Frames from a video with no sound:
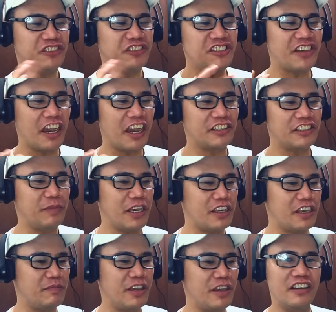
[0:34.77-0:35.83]
These guys are
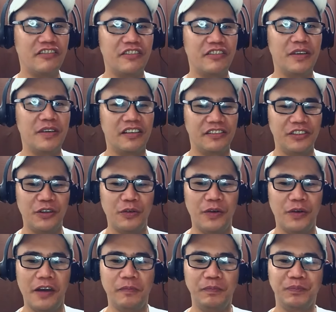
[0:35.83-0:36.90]
making me hungry because you
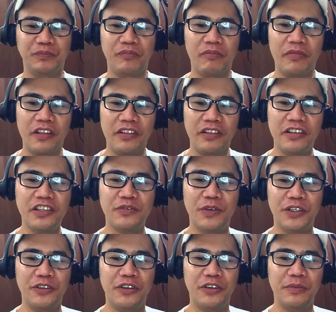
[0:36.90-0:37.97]
know what? This is
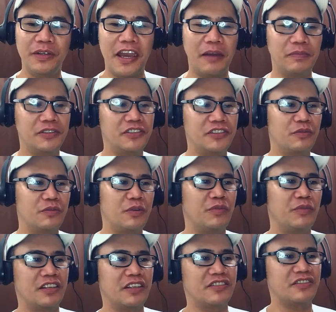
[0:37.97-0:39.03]
what normally happens to me
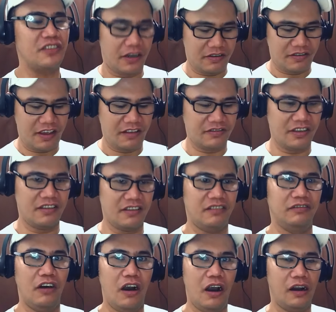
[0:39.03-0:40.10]
when I start dancing
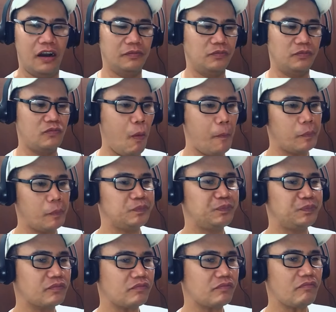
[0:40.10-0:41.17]
along.
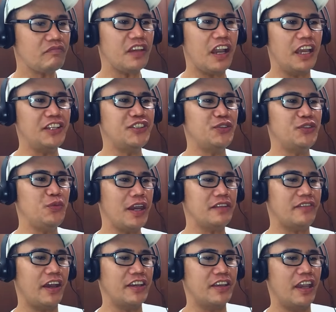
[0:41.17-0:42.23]
I
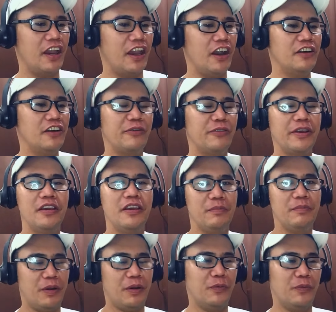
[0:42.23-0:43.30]
sweat, I get hungry,
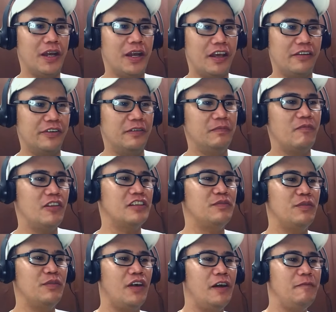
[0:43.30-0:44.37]
but whatever.
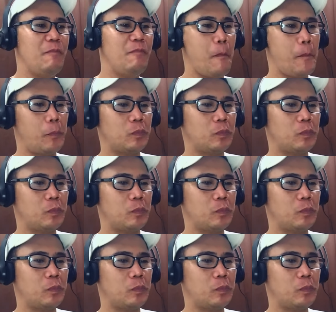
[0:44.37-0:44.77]
Let's move on.